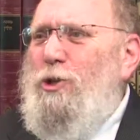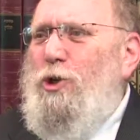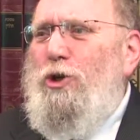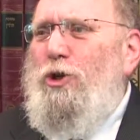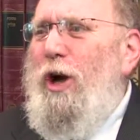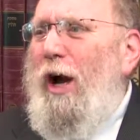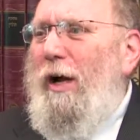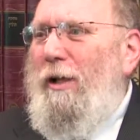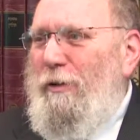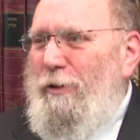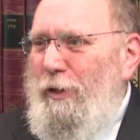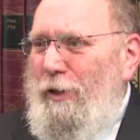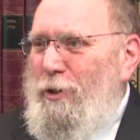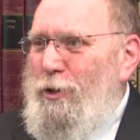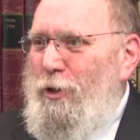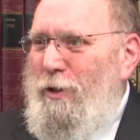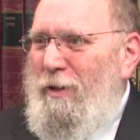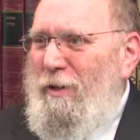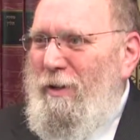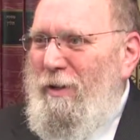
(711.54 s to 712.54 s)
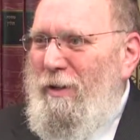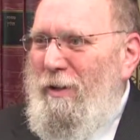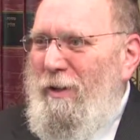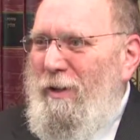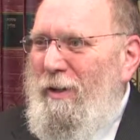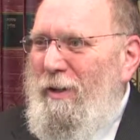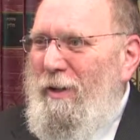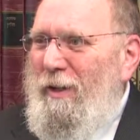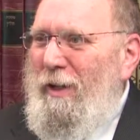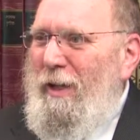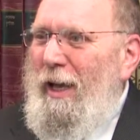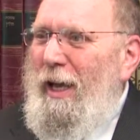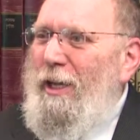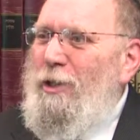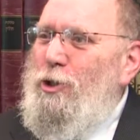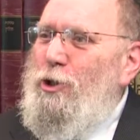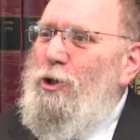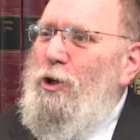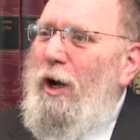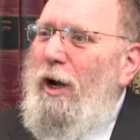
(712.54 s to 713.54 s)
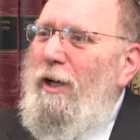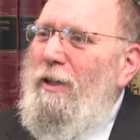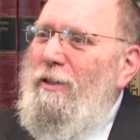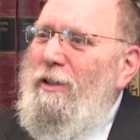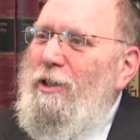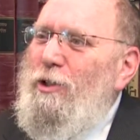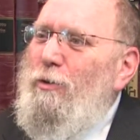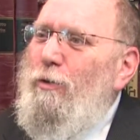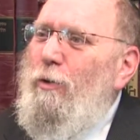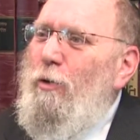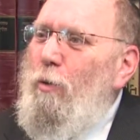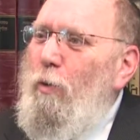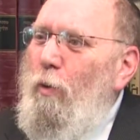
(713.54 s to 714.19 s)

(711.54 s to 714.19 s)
It's childish. It's childish for